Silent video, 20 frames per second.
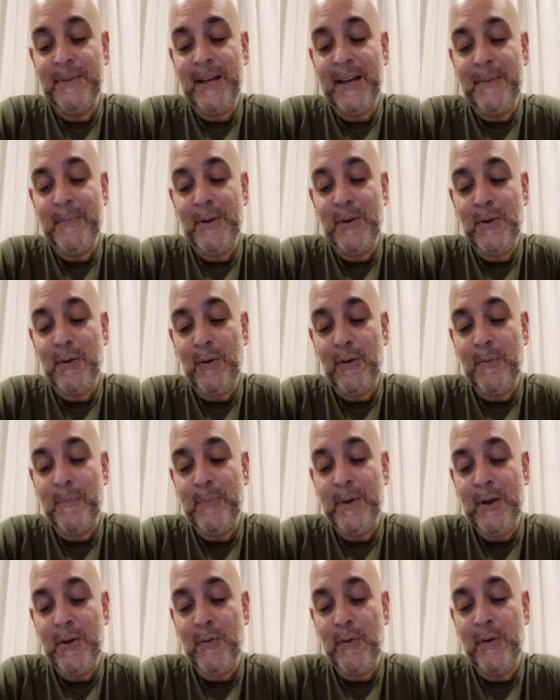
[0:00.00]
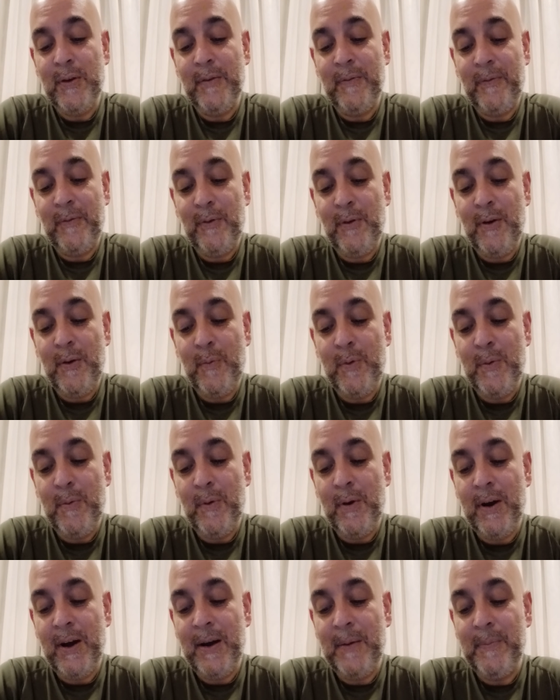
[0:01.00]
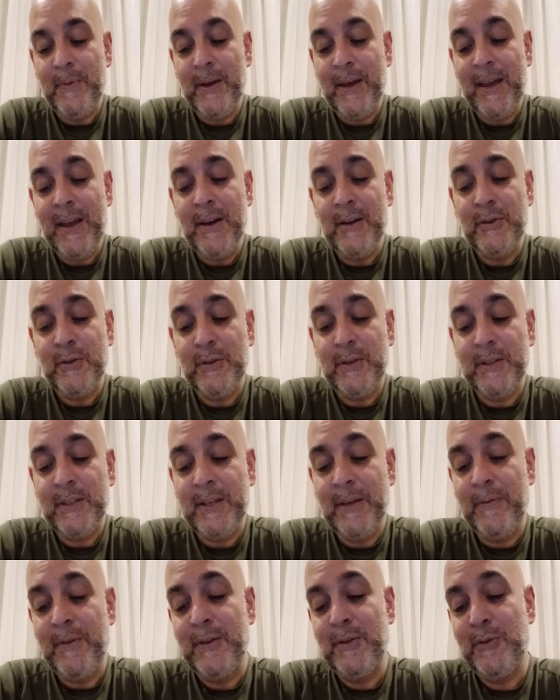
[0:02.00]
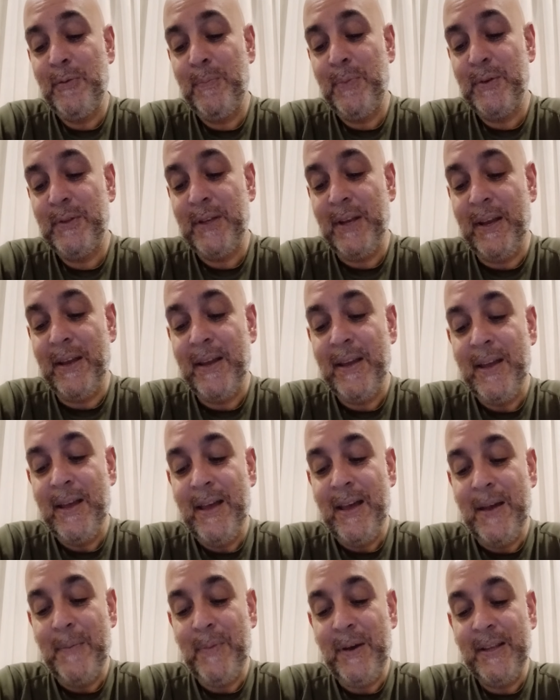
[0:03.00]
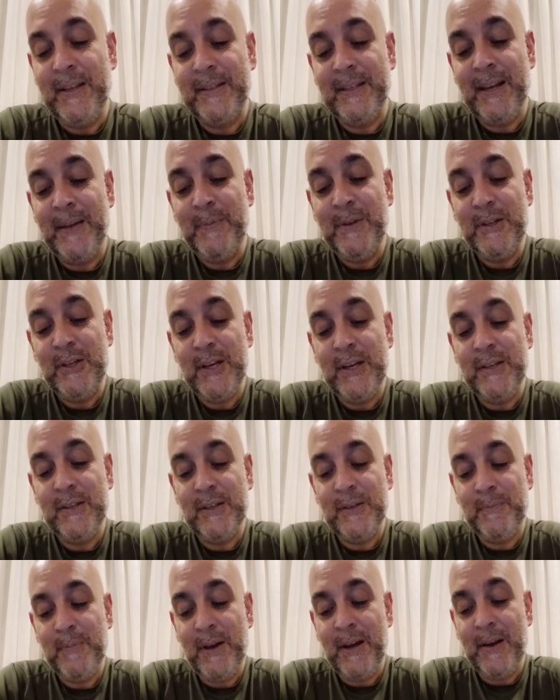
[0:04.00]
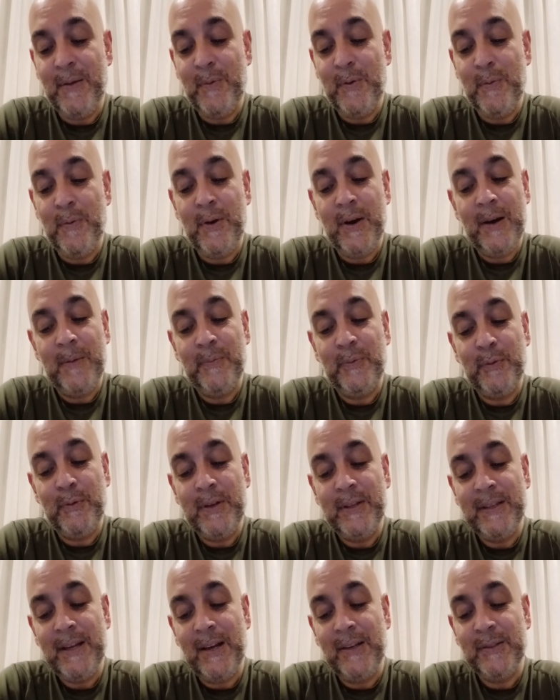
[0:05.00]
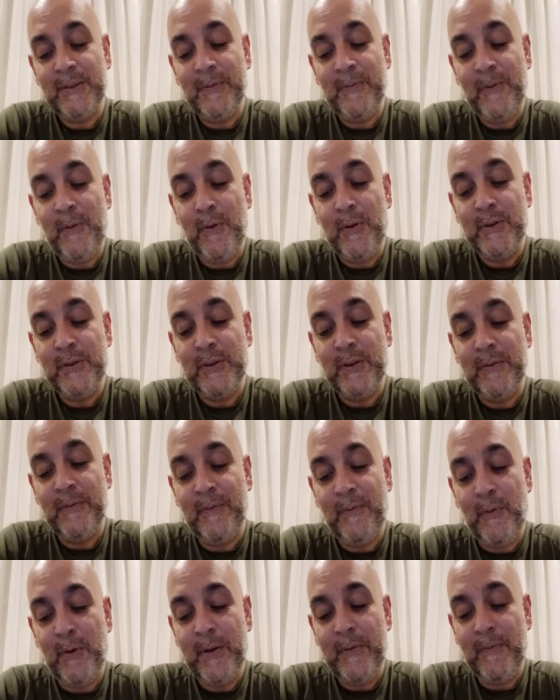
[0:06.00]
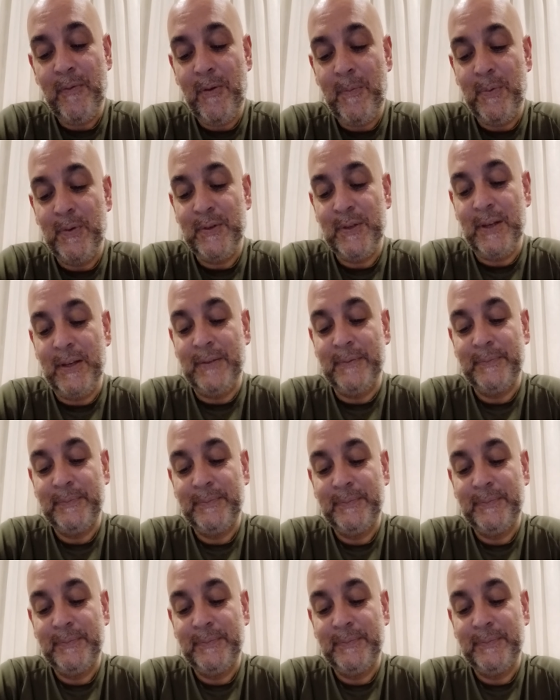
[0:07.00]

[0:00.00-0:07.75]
Diamond called Bitcoin a fraud, we were up 872%. And by the time he changed his mind, we were up 3,444%.